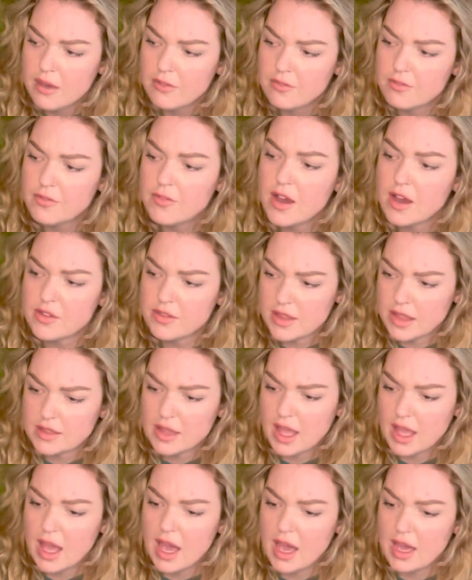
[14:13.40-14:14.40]
felt that
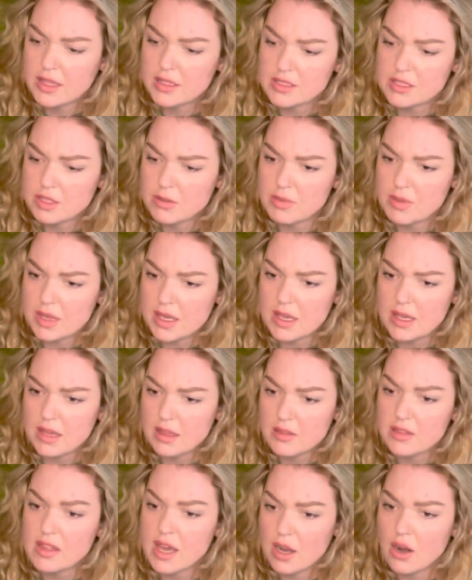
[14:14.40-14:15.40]
they had to be
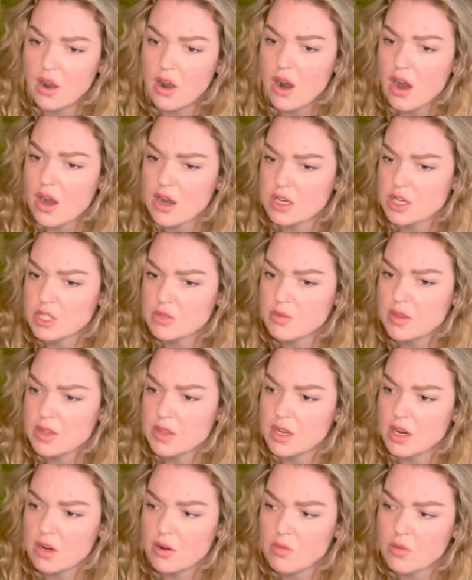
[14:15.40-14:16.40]
that harsh with
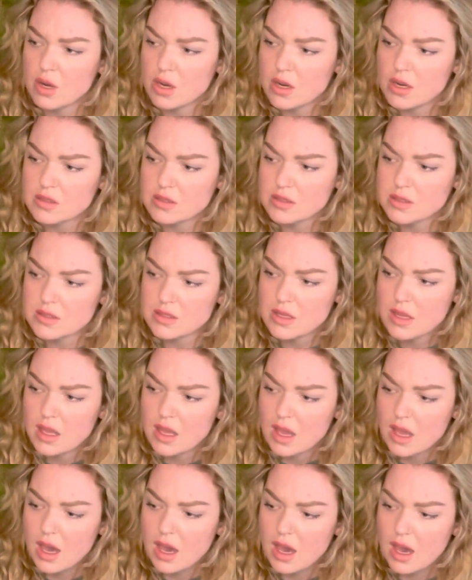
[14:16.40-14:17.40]
their words
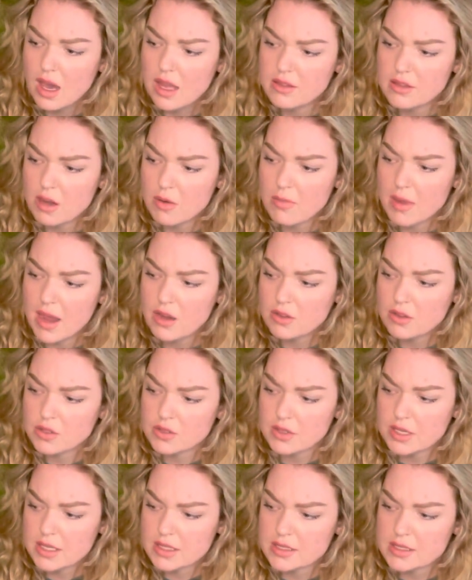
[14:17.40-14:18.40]
and their
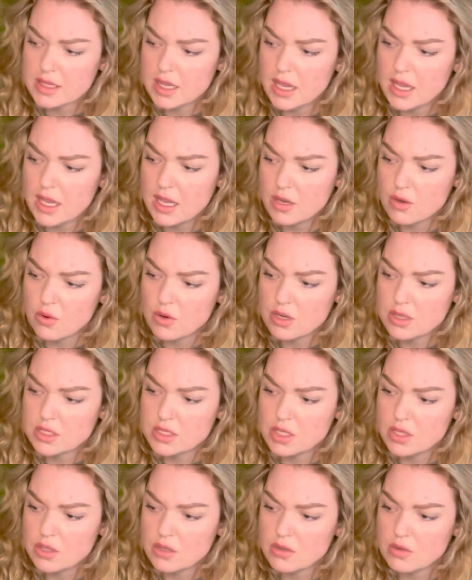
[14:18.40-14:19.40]
boundaries in order
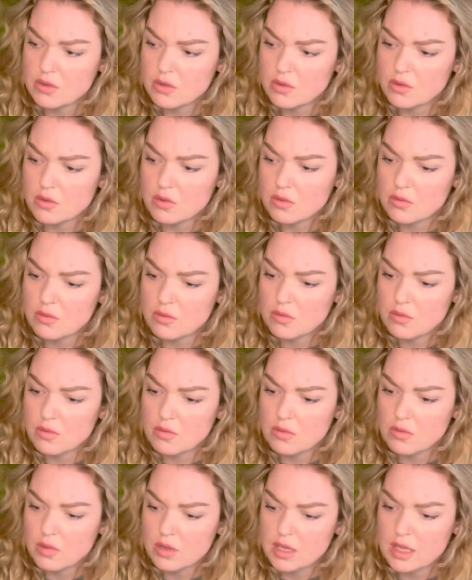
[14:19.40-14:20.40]
to
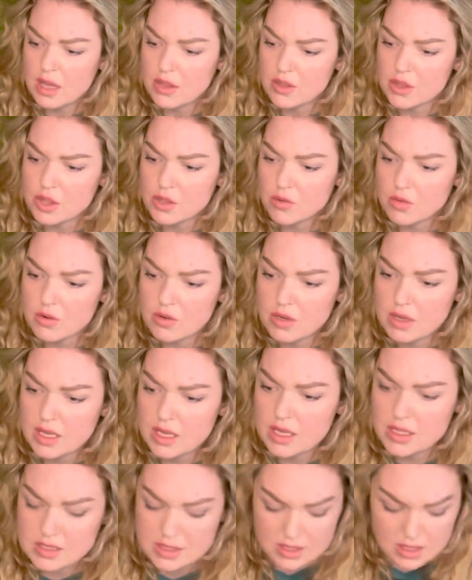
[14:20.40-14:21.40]
get through to
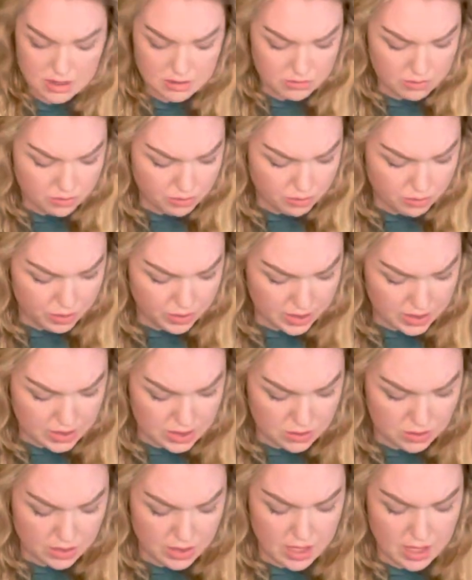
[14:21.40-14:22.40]
this and bring it
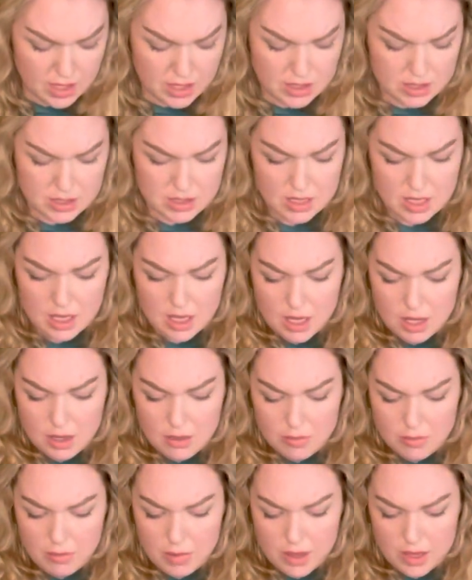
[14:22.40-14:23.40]
to an end.
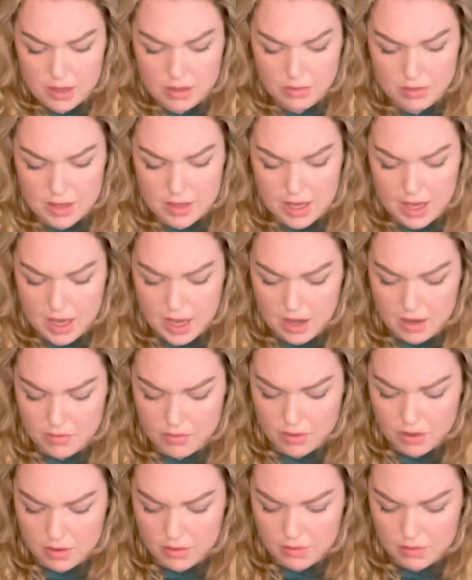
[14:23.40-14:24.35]
But we have Two